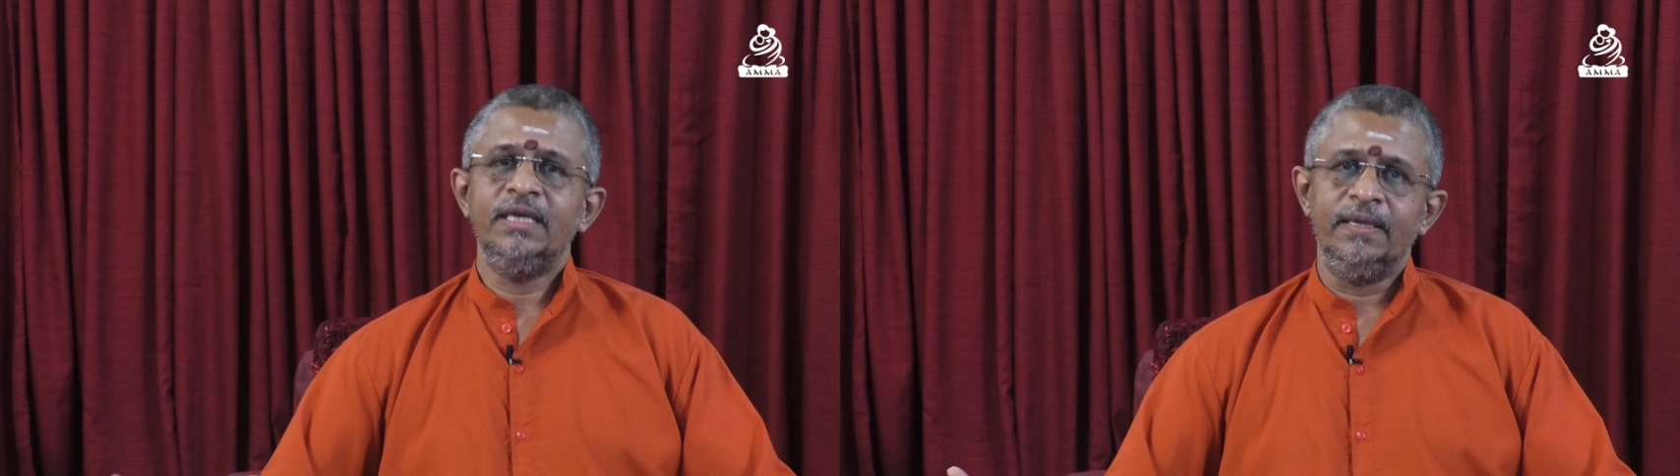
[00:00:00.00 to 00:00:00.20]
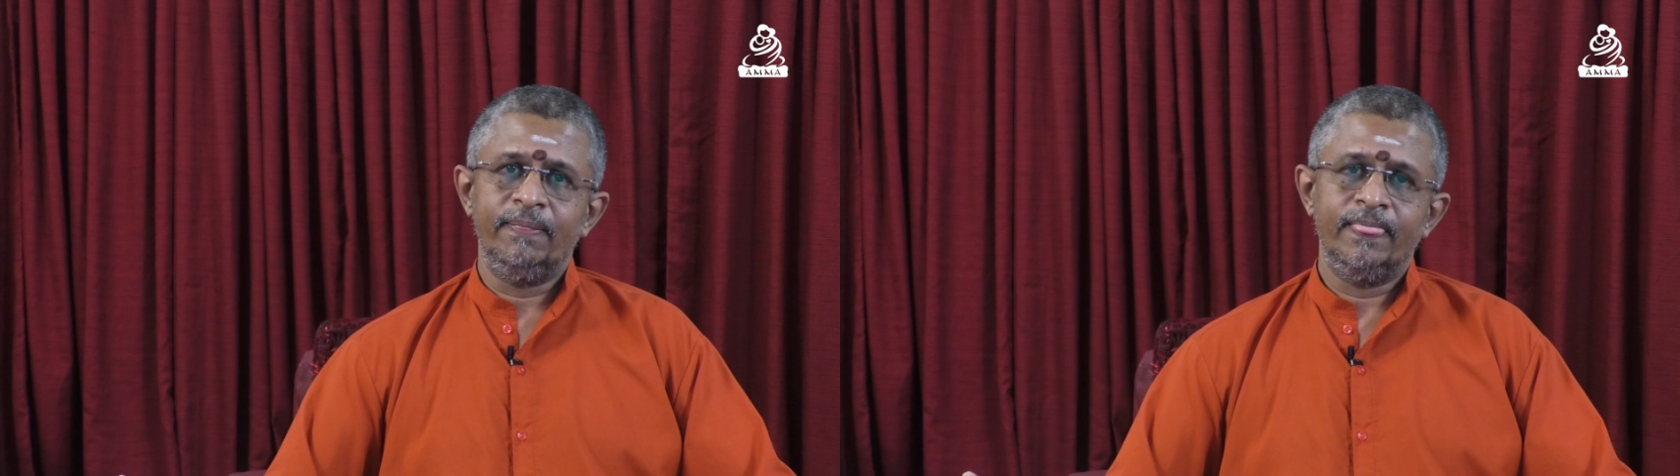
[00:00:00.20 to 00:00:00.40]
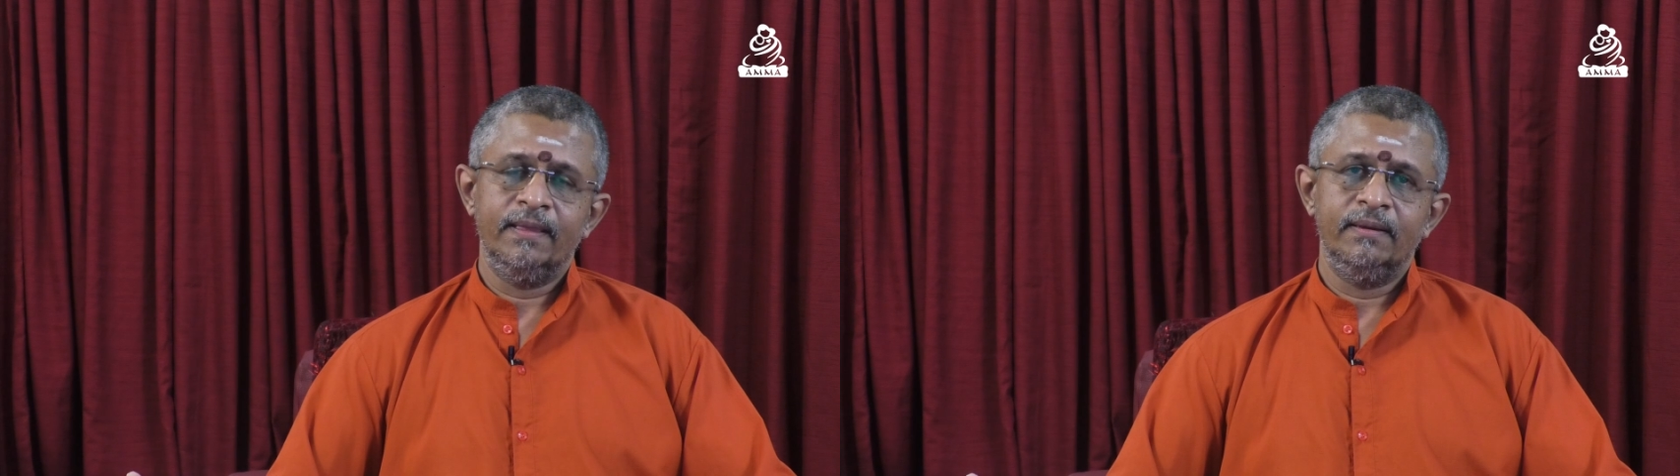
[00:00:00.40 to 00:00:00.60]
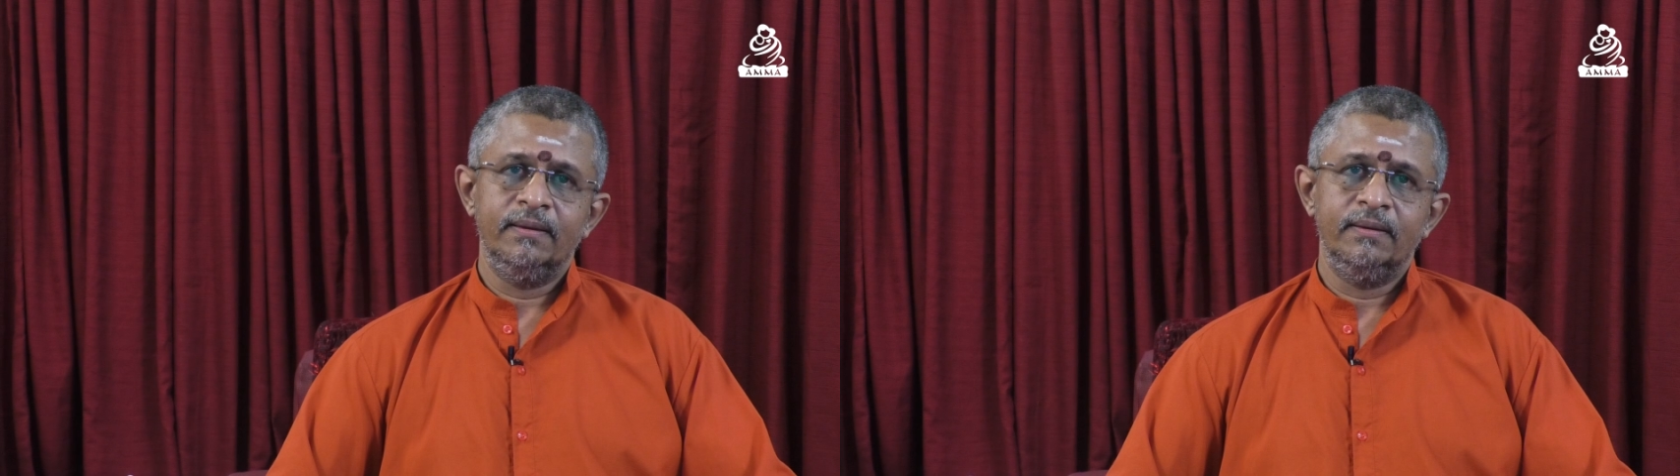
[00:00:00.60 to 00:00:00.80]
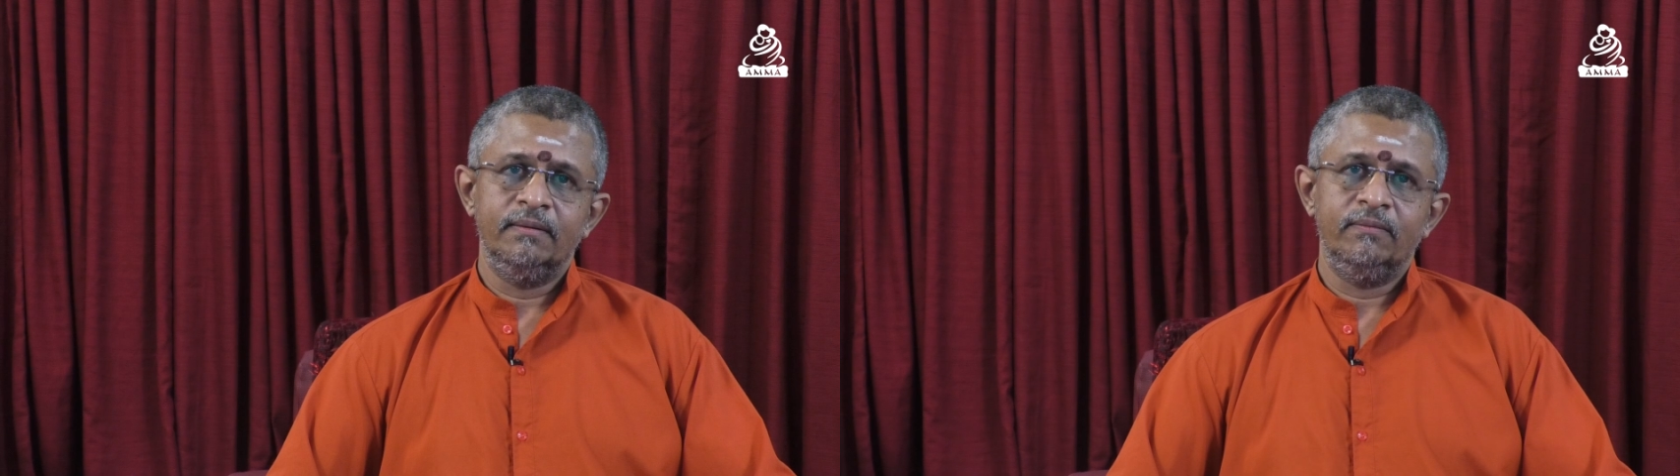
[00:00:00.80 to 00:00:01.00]
You can
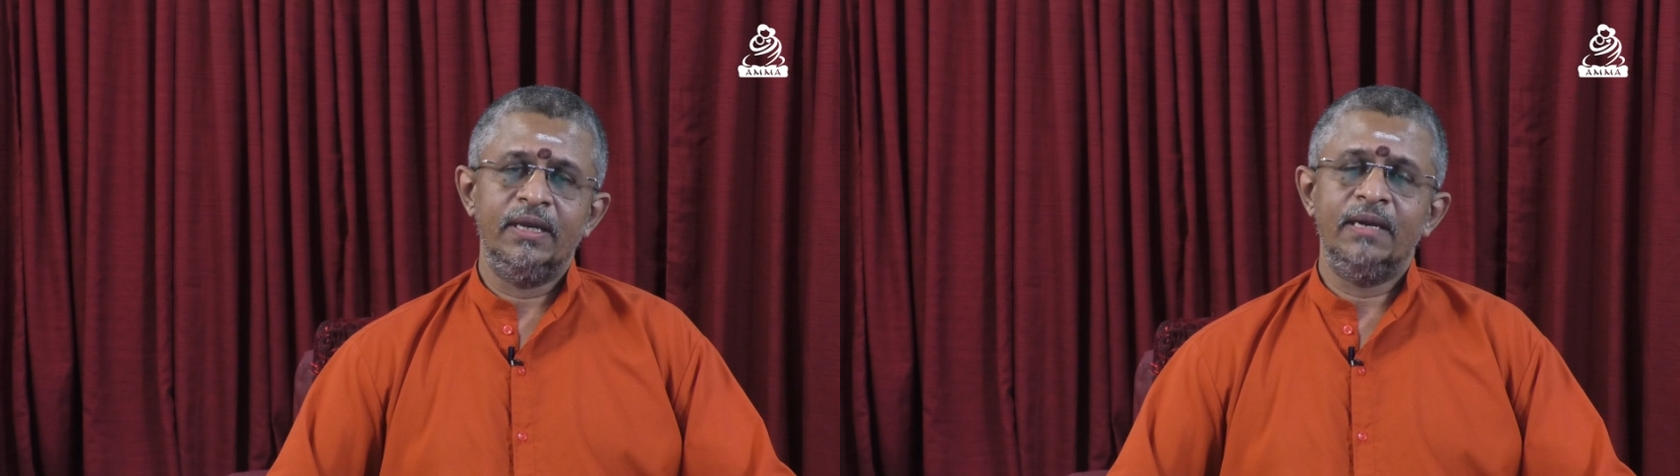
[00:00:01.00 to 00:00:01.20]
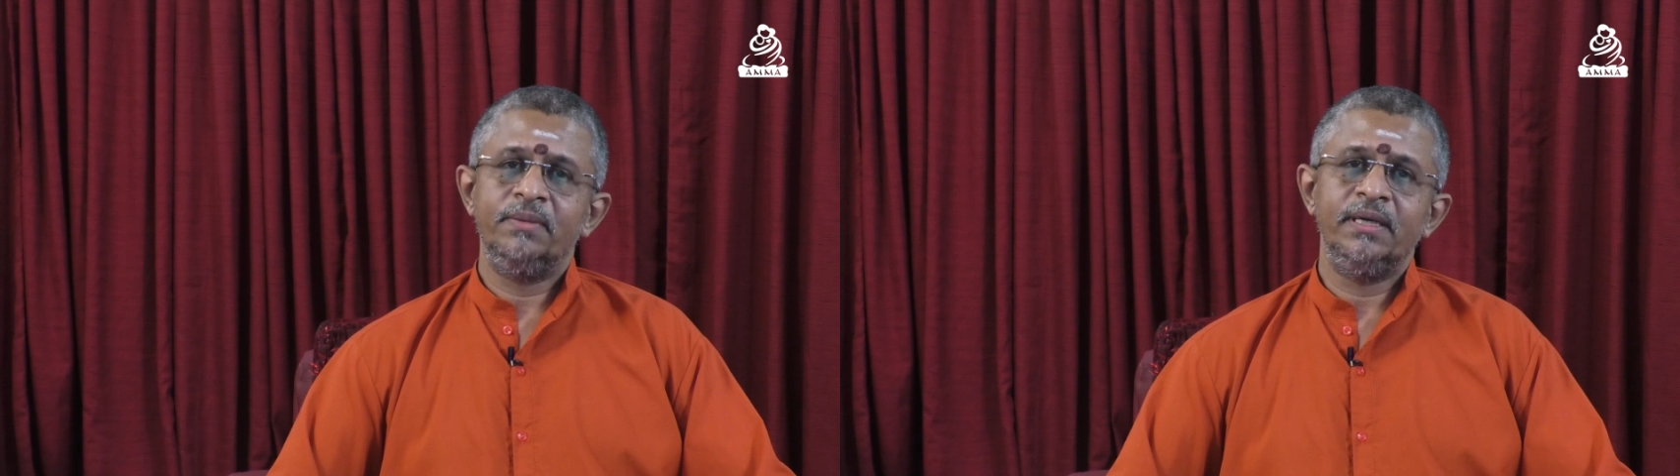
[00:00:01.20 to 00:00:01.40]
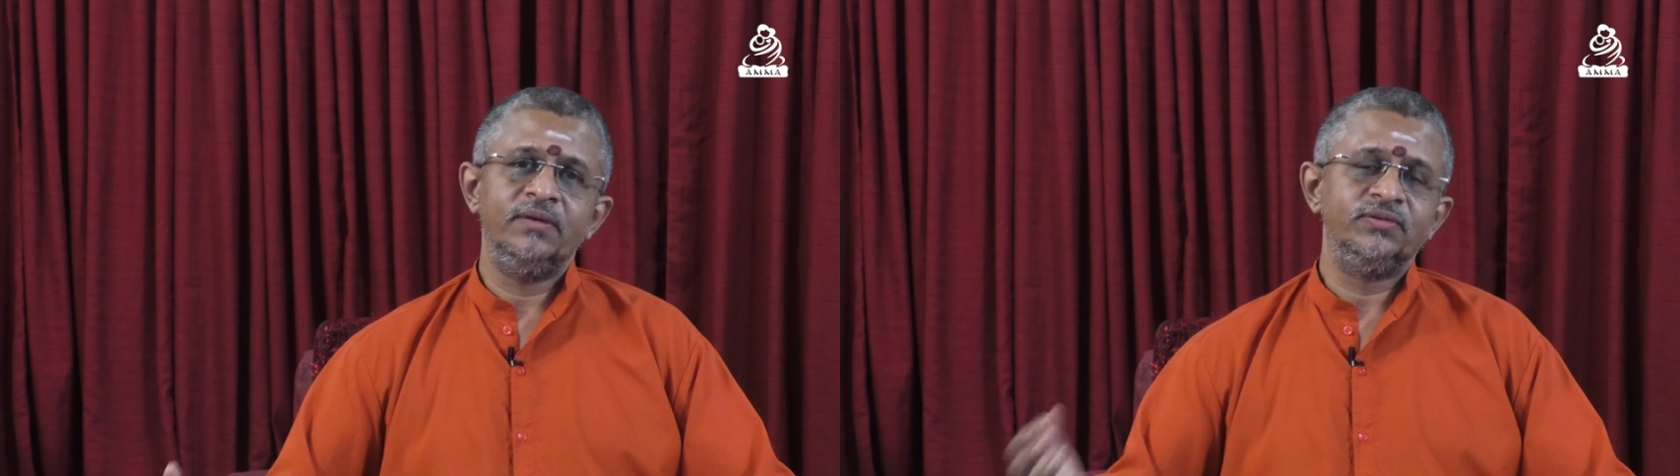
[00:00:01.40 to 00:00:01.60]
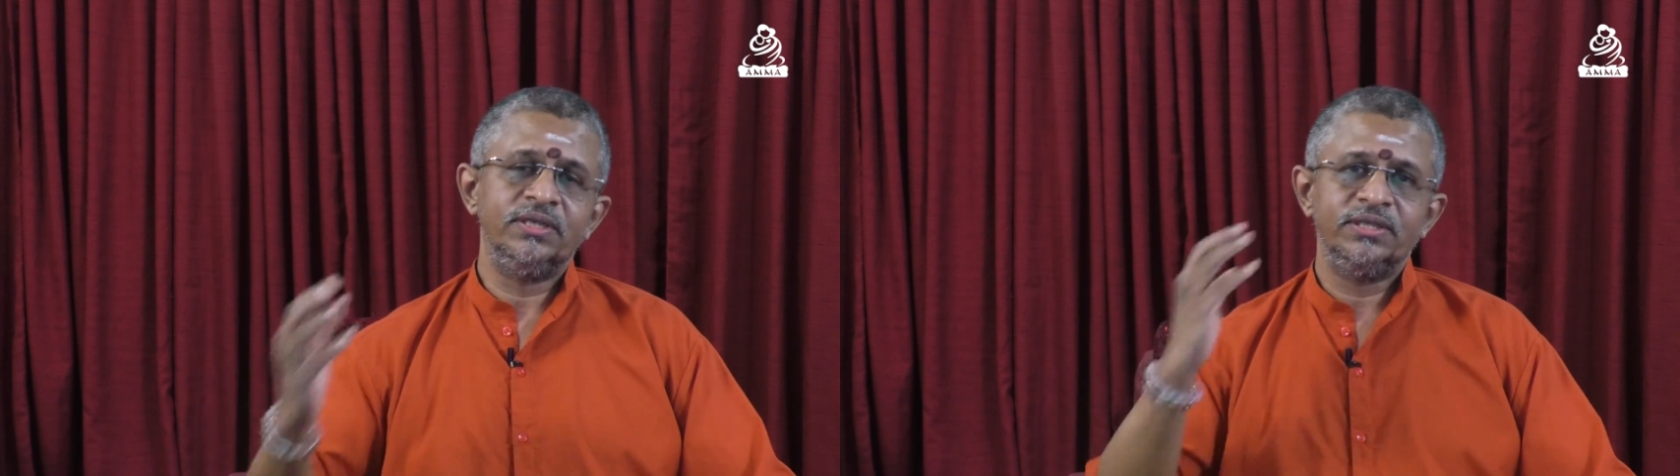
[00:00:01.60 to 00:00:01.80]
see, while